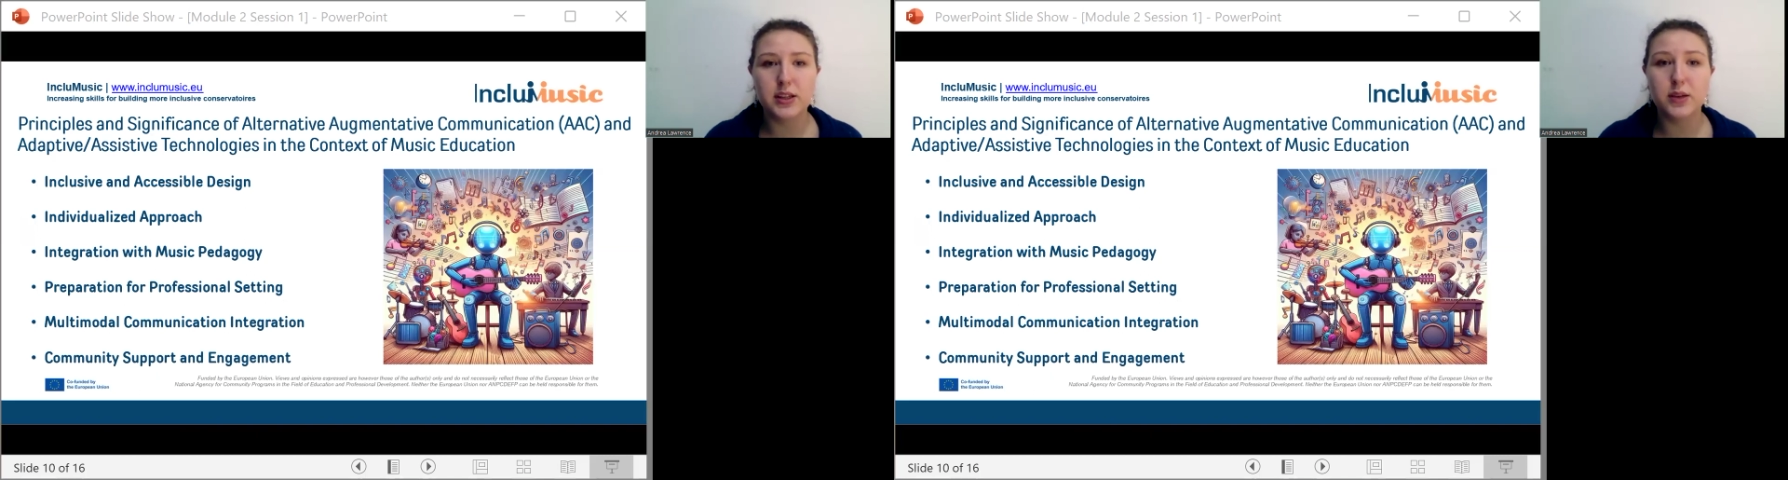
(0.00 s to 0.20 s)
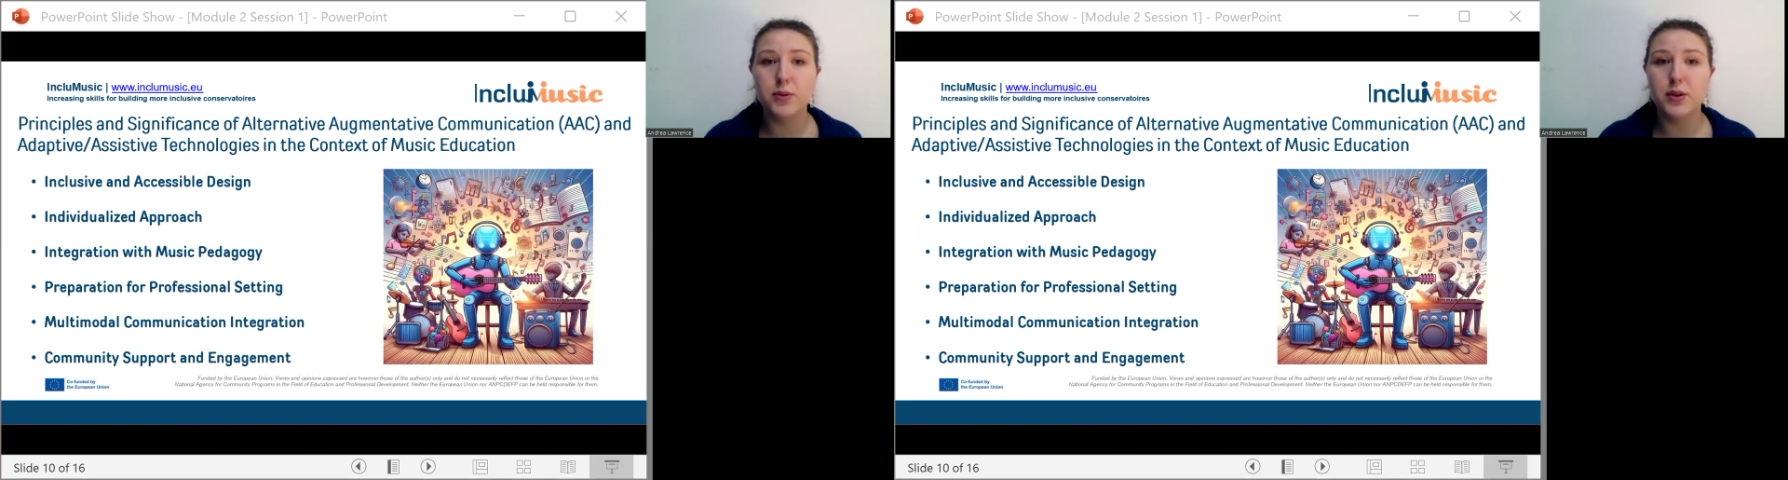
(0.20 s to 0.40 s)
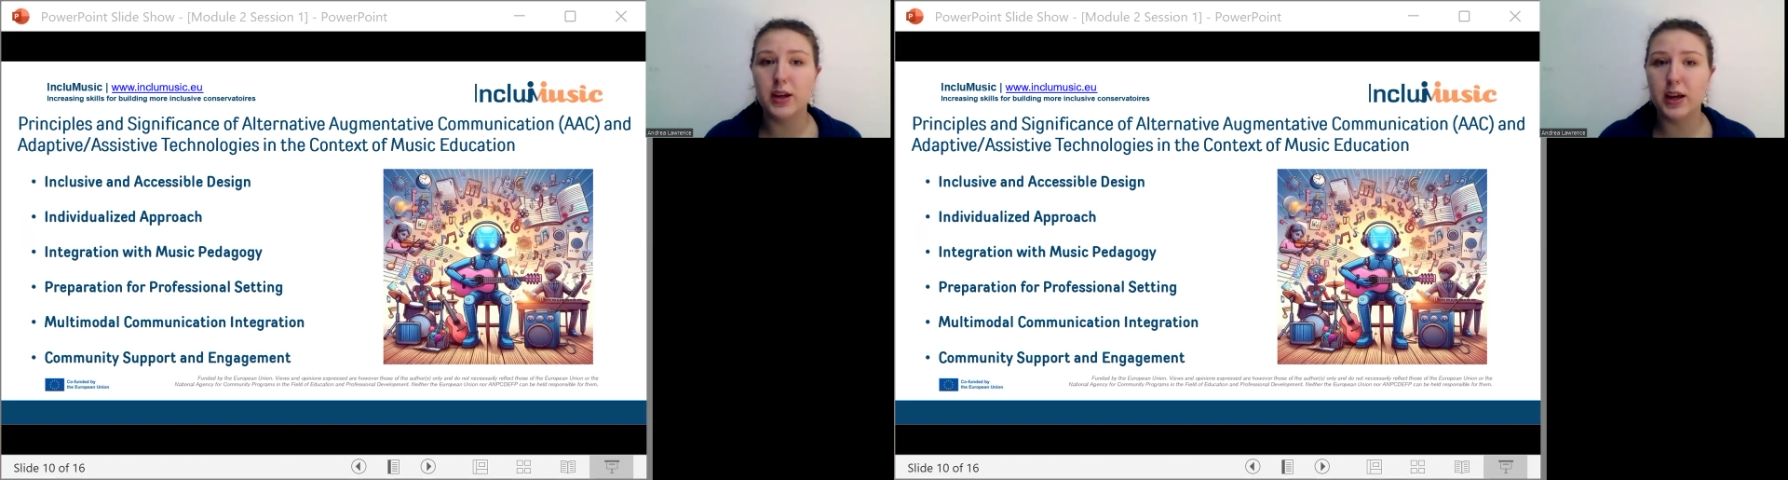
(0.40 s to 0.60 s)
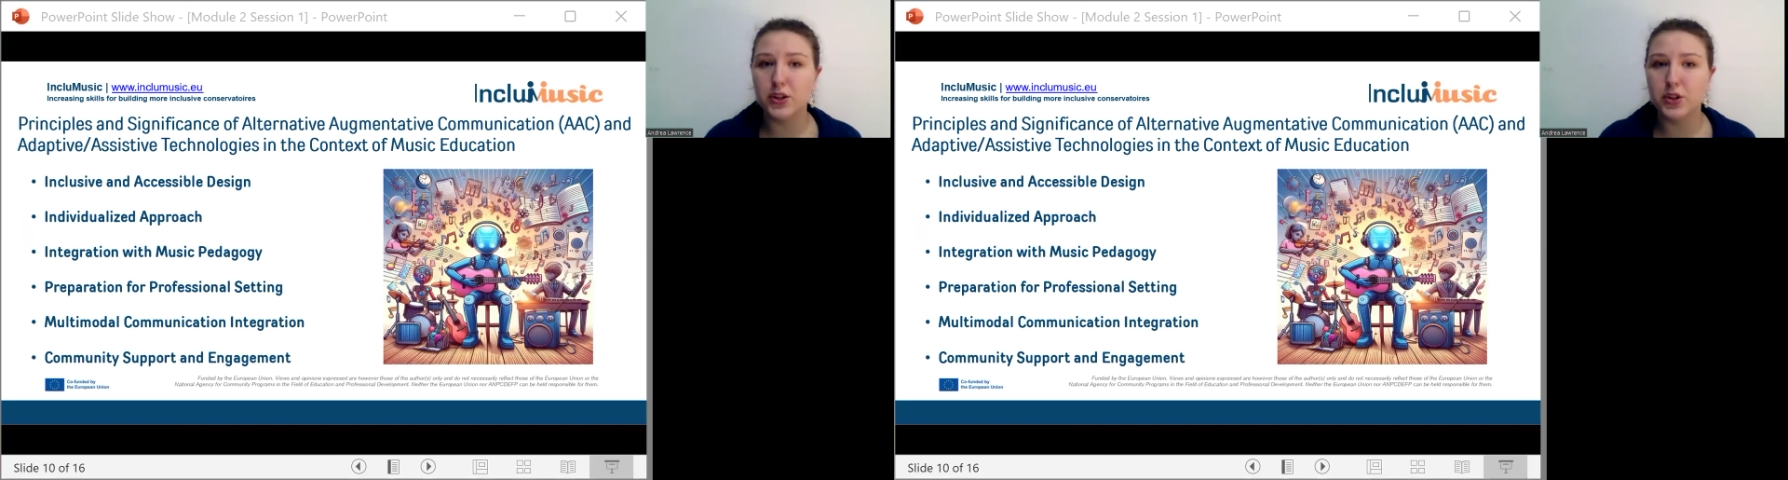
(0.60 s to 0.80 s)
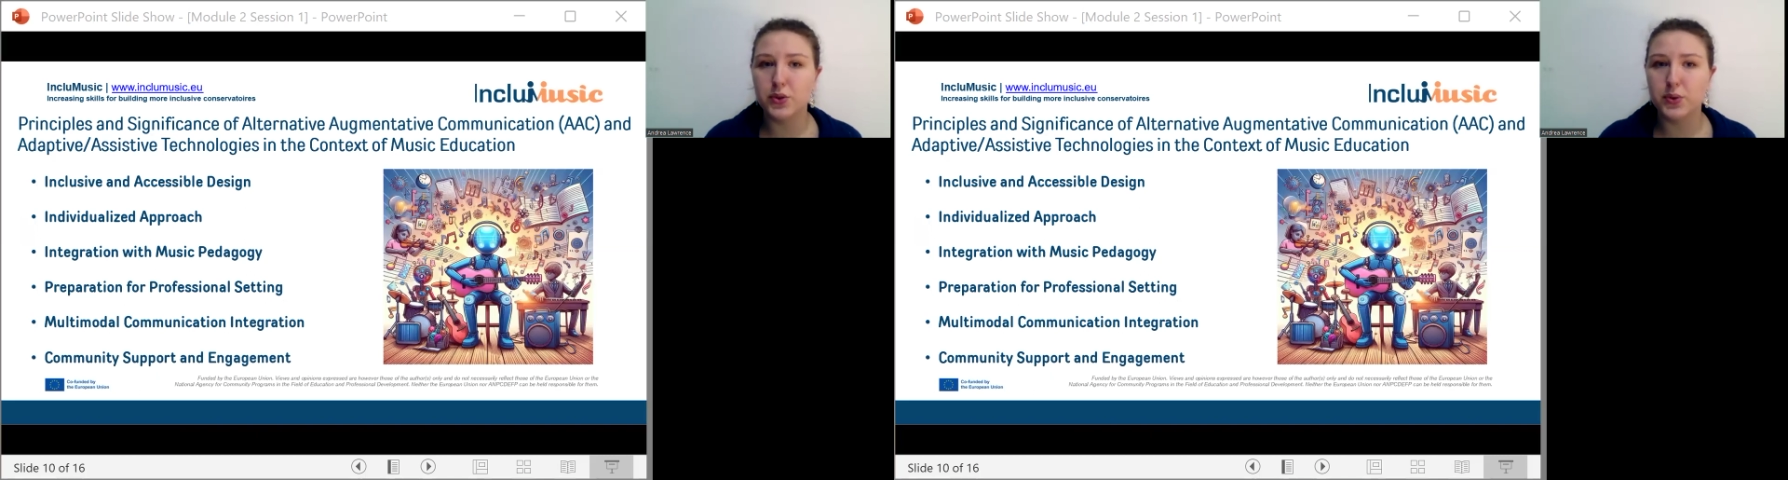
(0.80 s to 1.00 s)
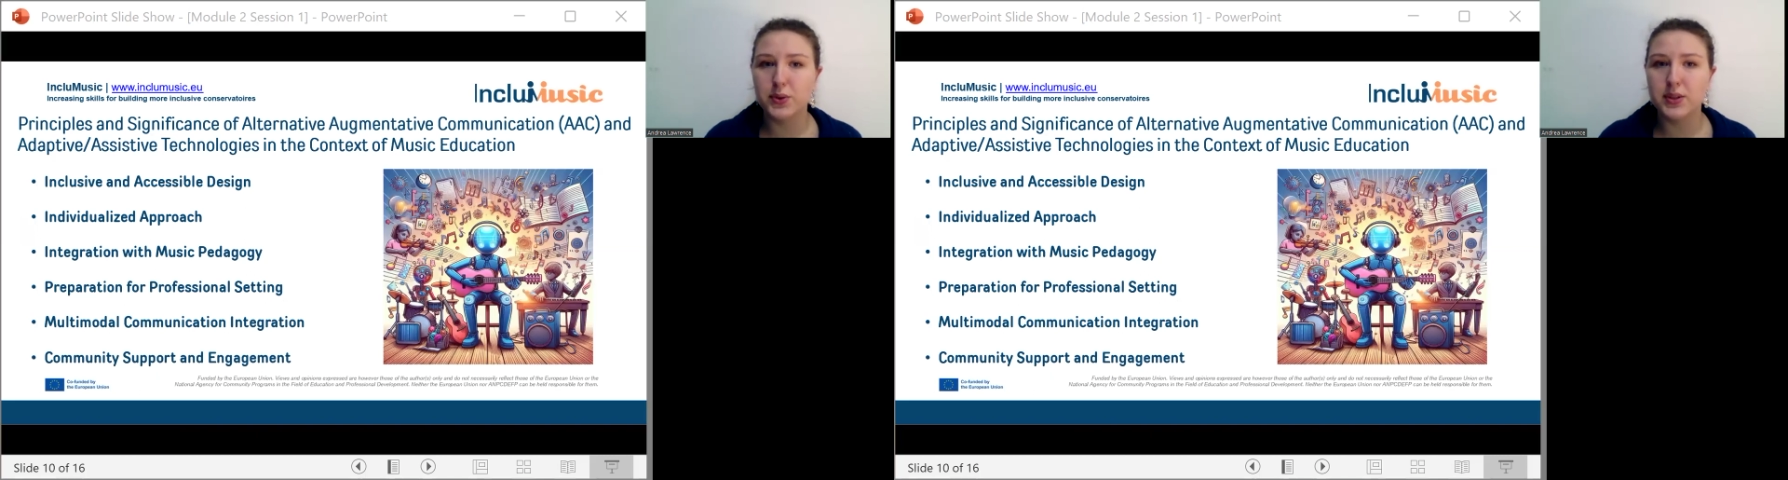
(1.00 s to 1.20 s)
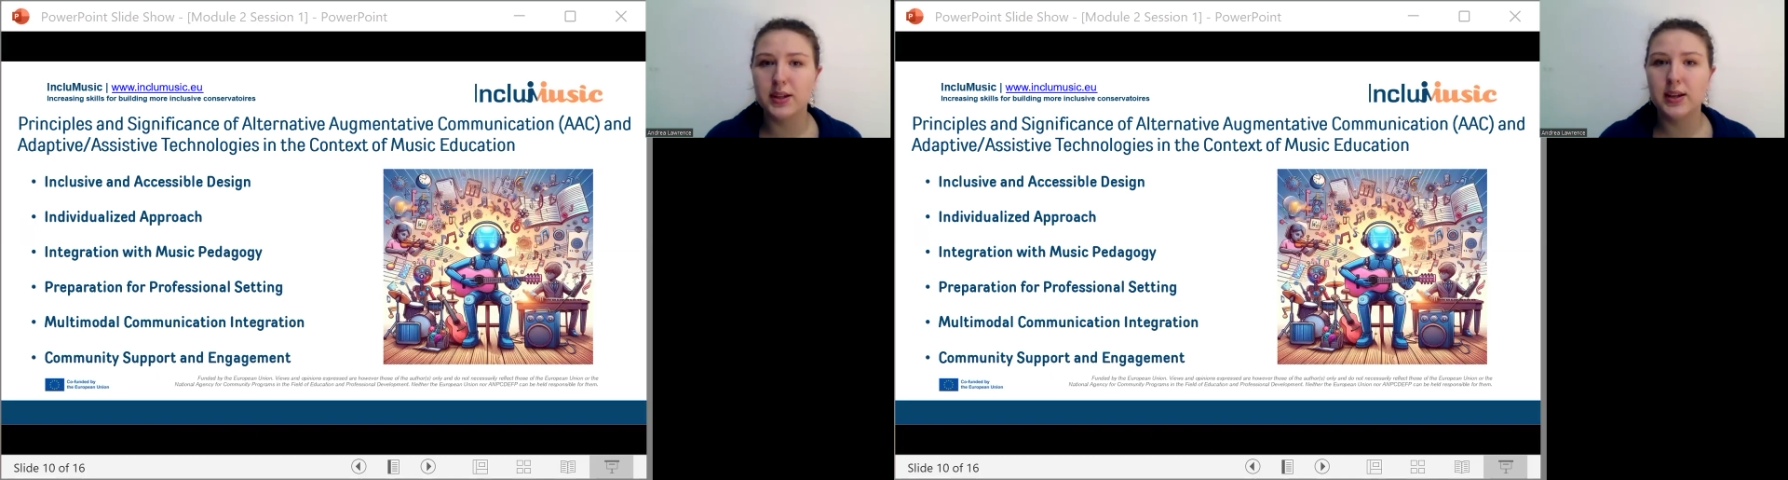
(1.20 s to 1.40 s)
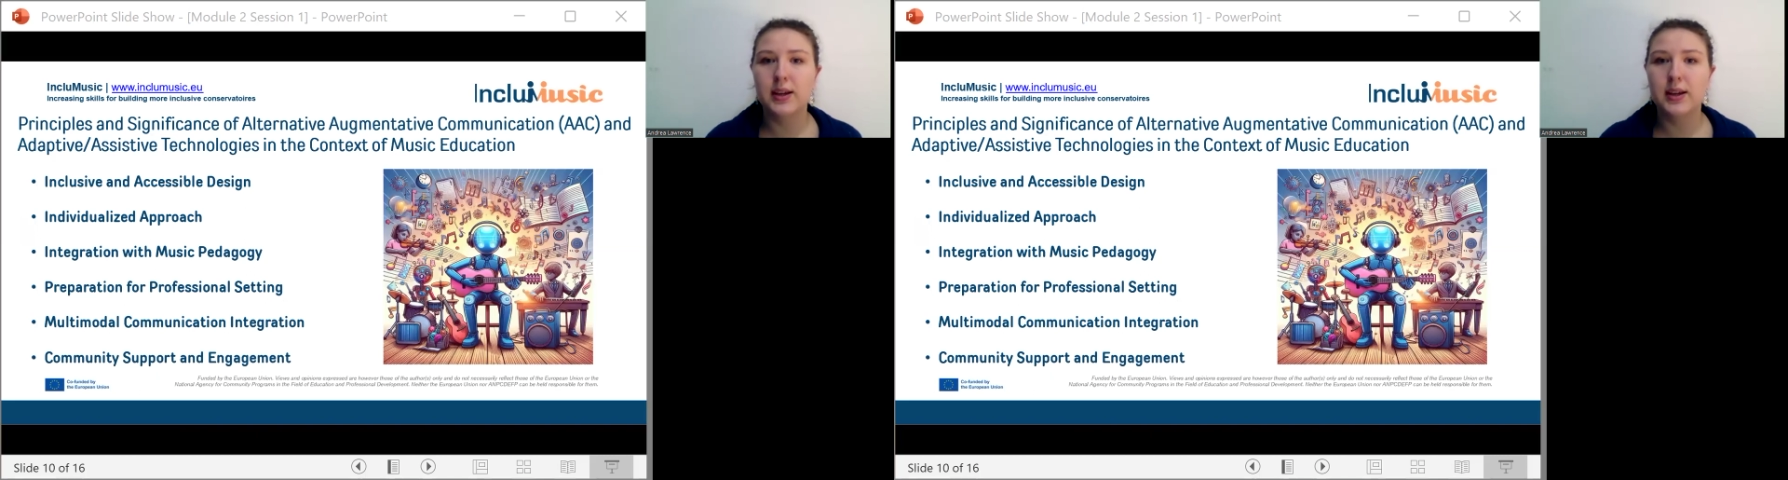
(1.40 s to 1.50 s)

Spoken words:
and communication tools